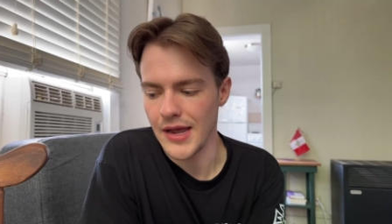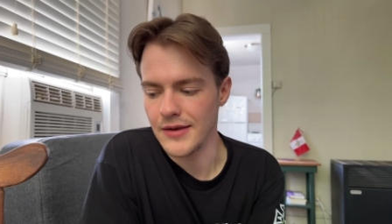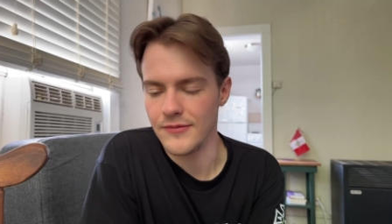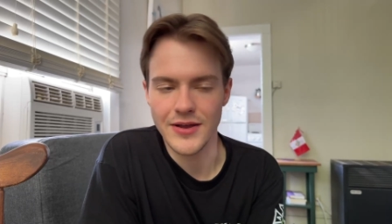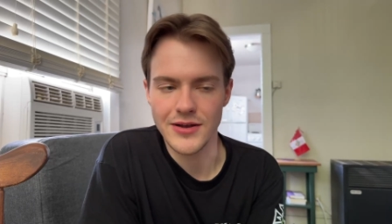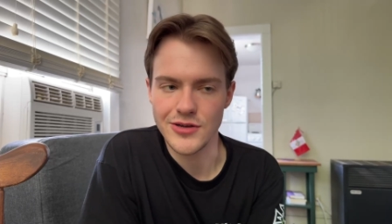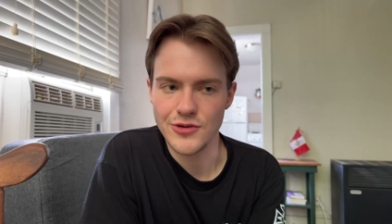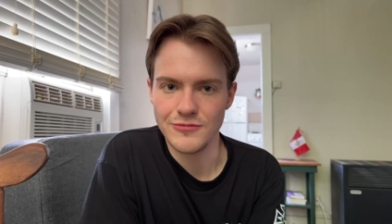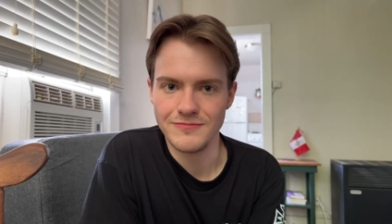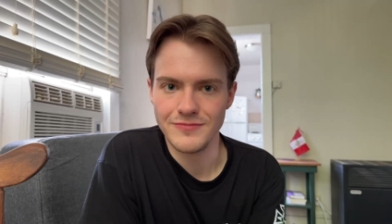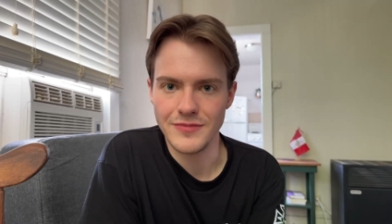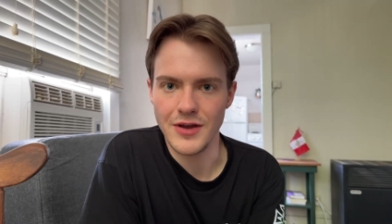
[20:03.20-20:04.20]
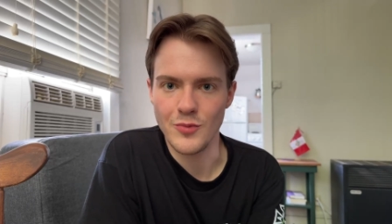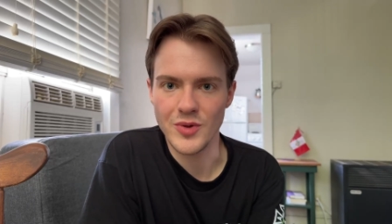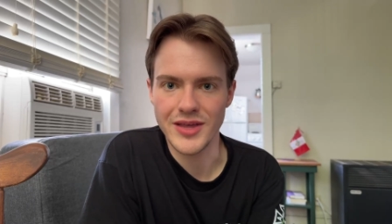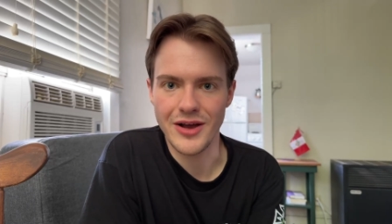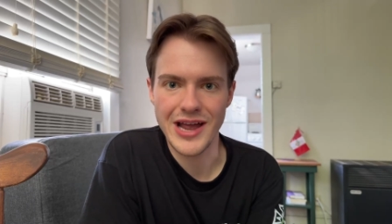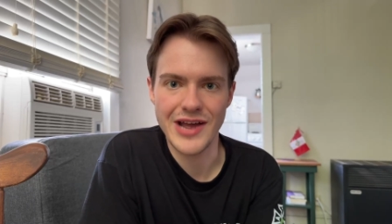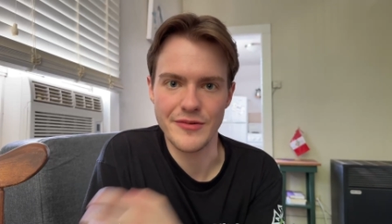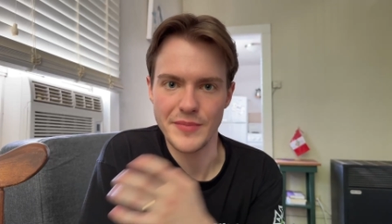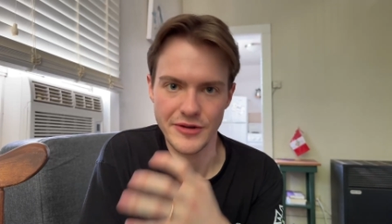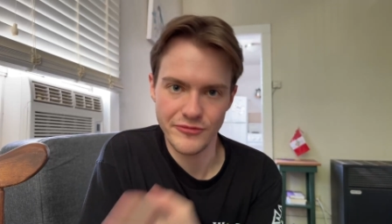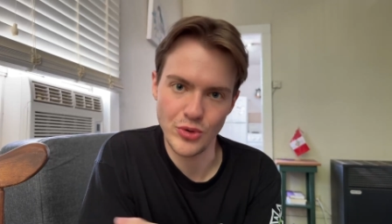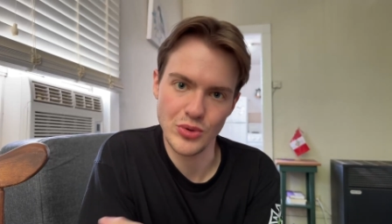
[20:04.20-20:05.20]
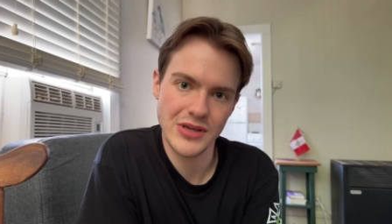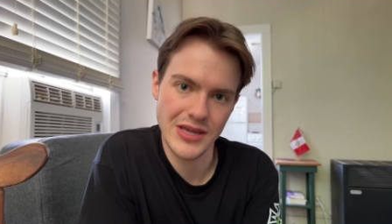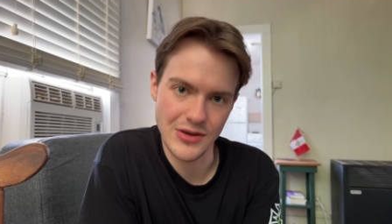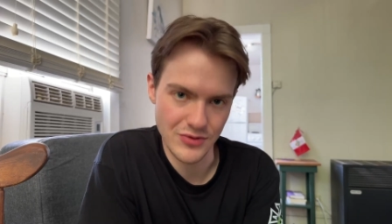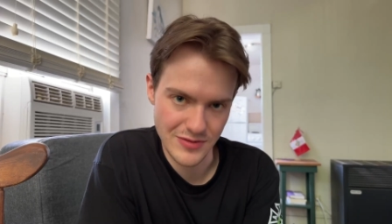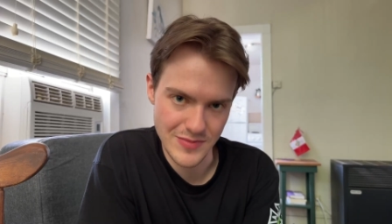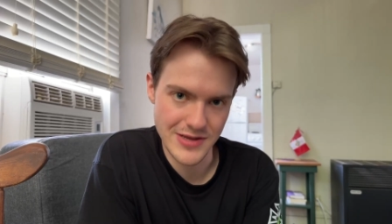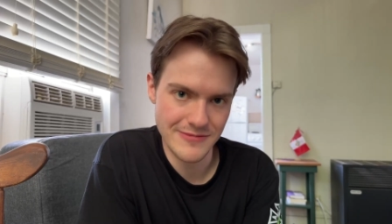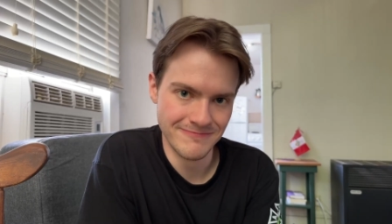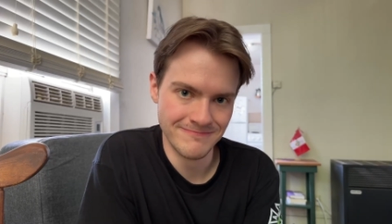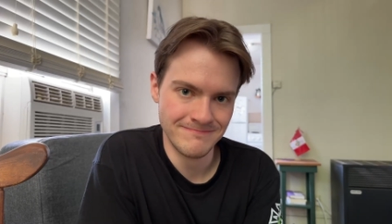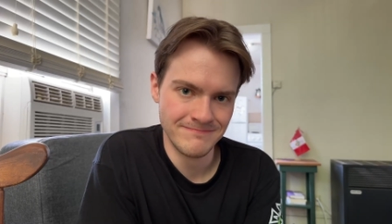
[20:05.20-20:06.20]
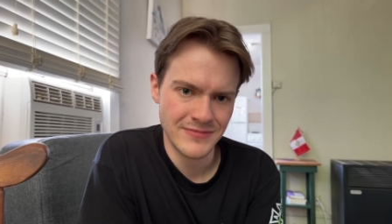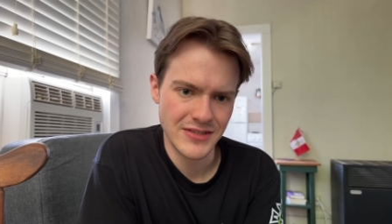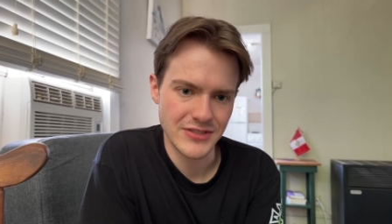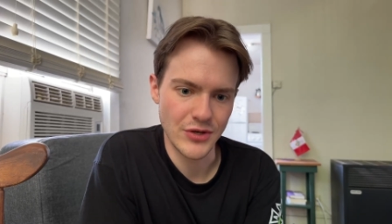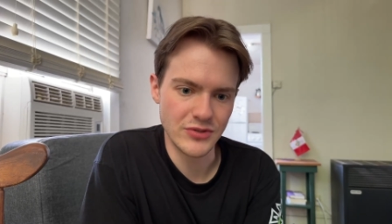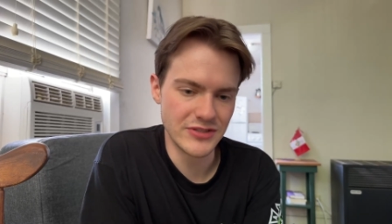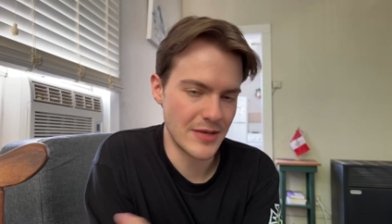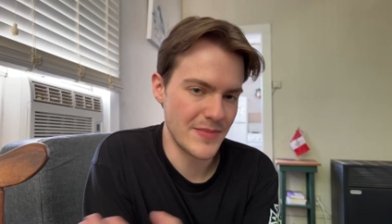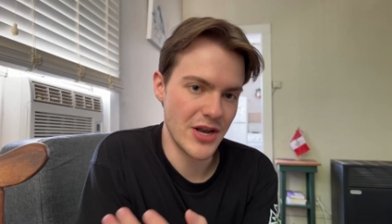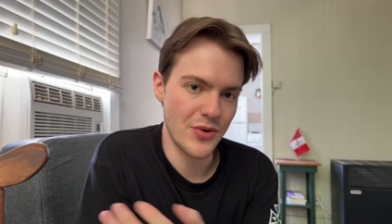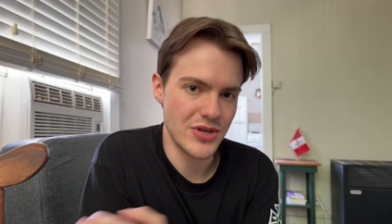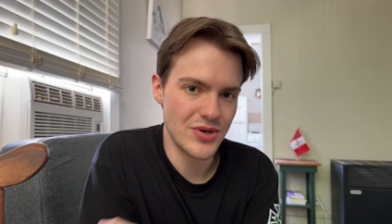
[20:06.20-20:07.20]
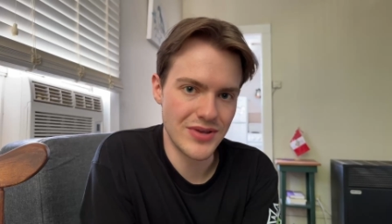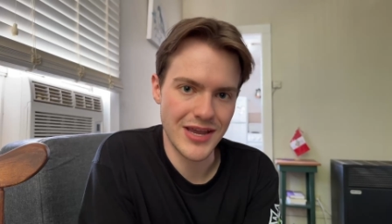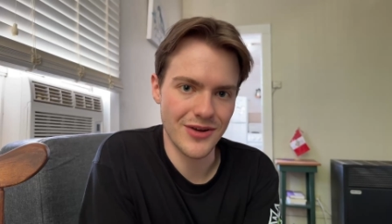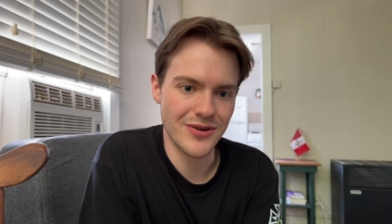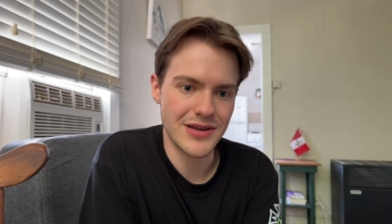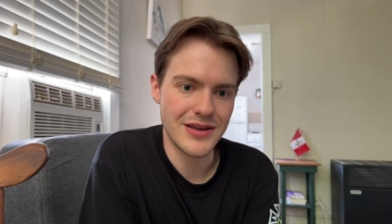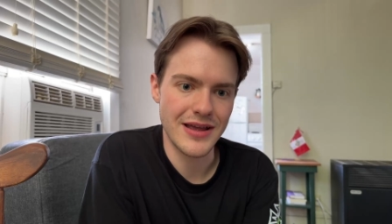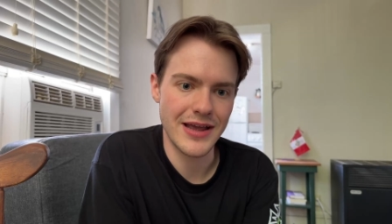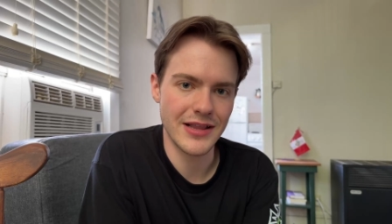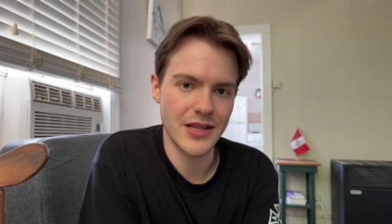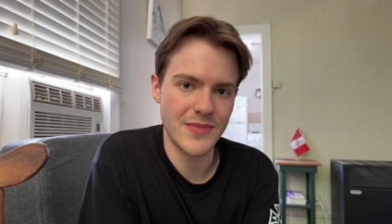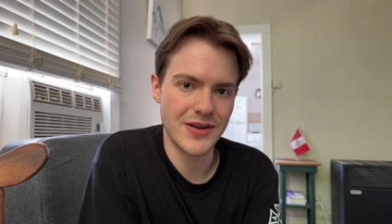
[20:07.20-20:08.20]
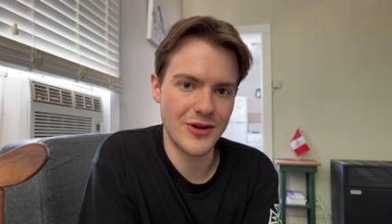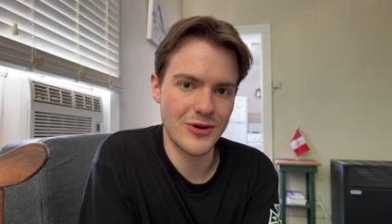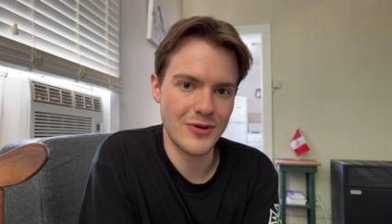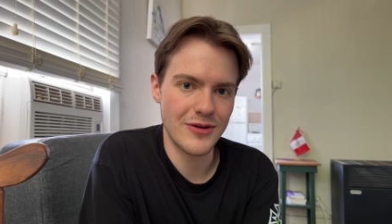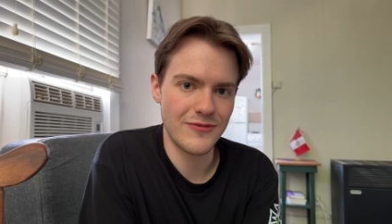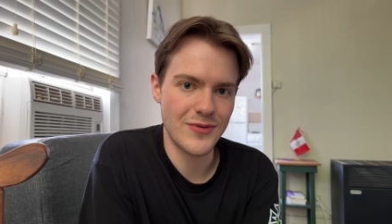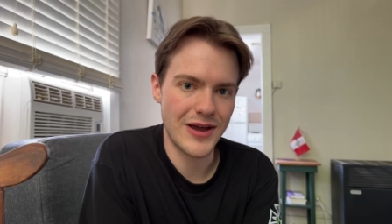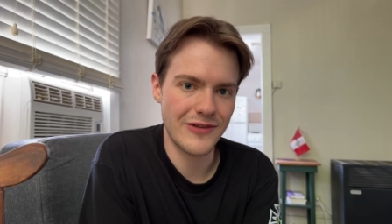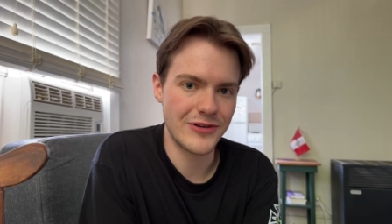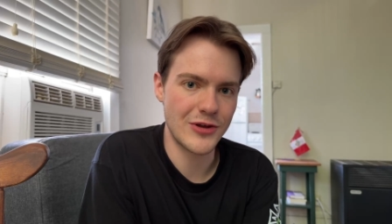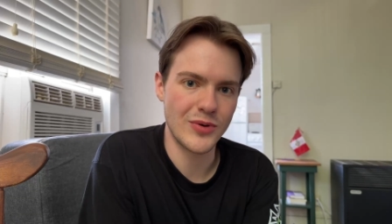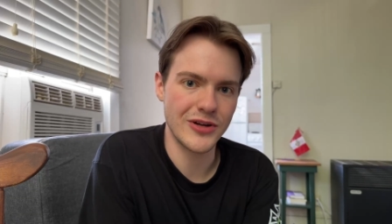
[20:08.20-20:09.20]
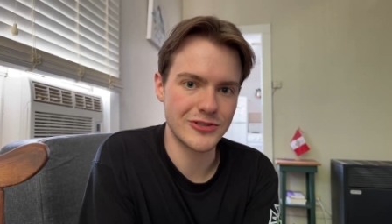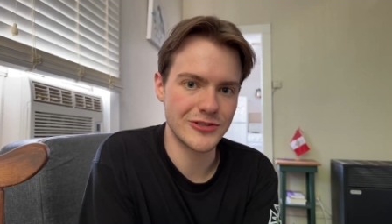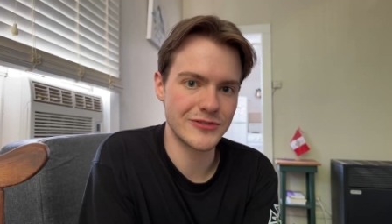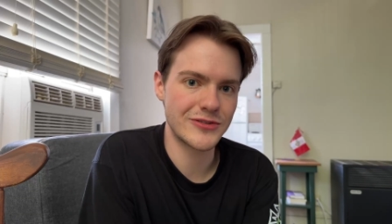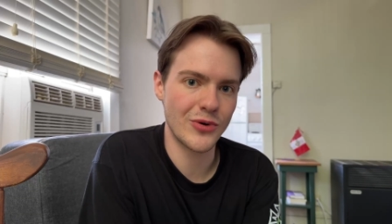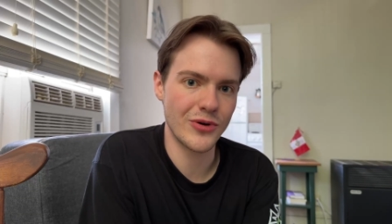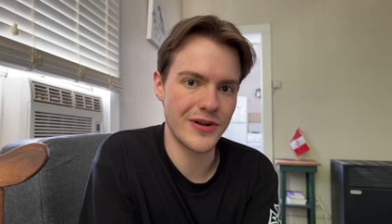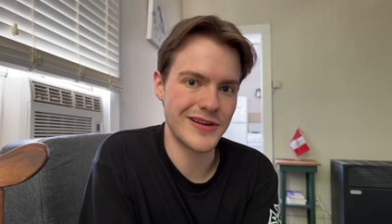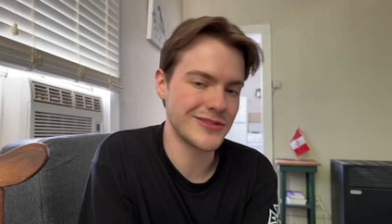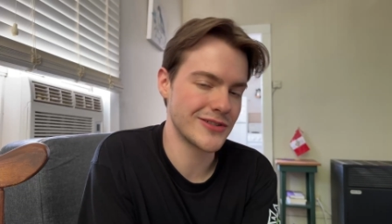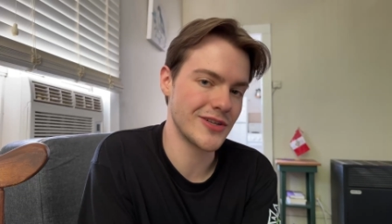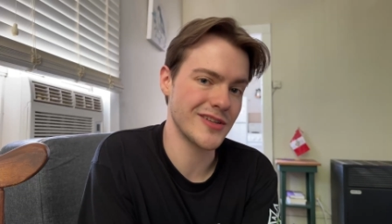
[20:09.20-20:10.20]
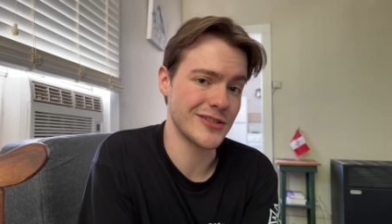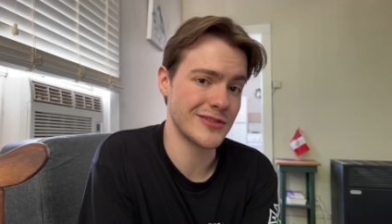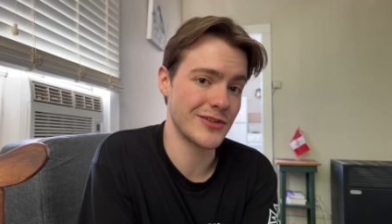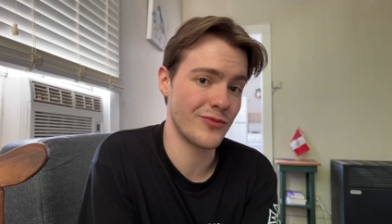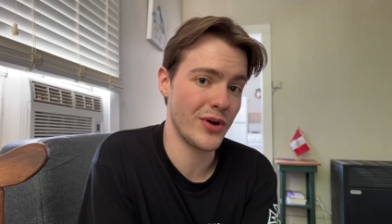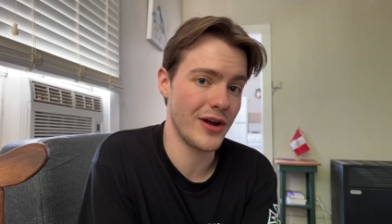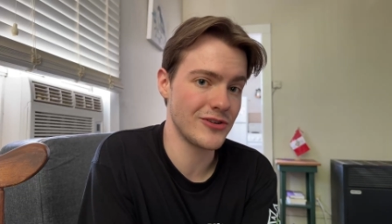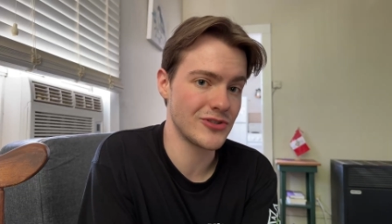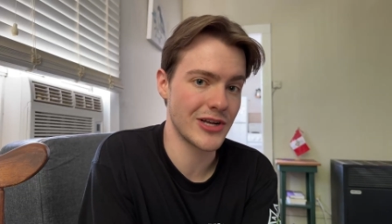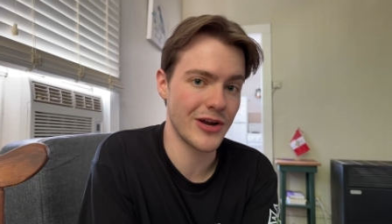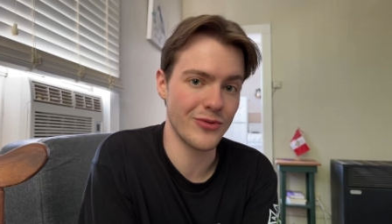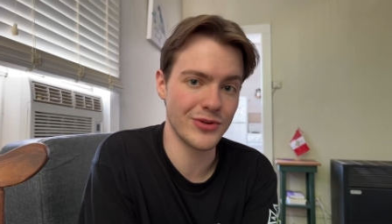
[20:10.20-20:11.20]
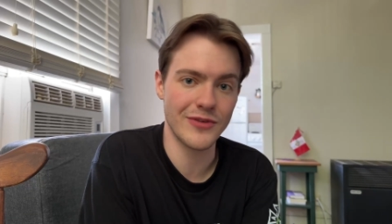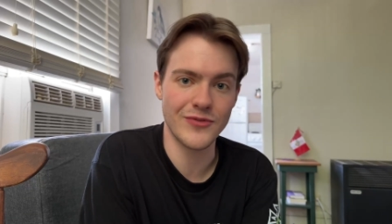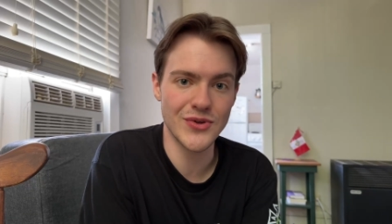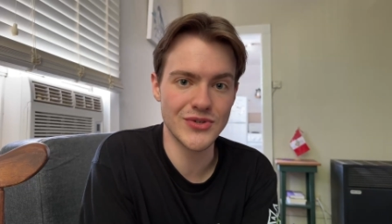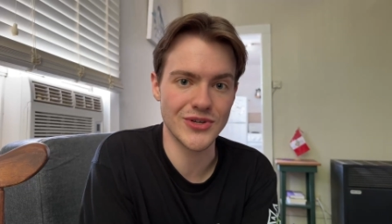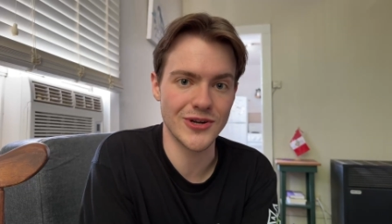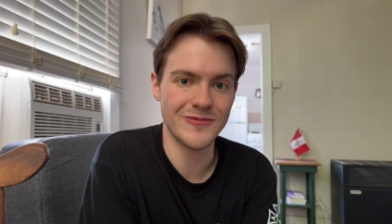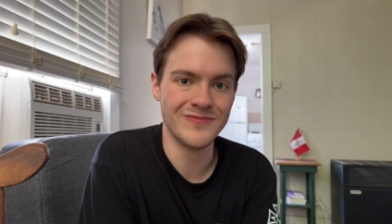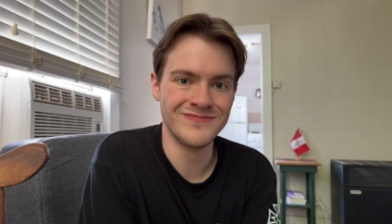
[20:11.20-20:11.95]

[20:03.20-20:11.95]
a venue without having my full kit with me. So just let me know what you carry, and let me know if you have any questions or any suggestions of what I should cover in the future.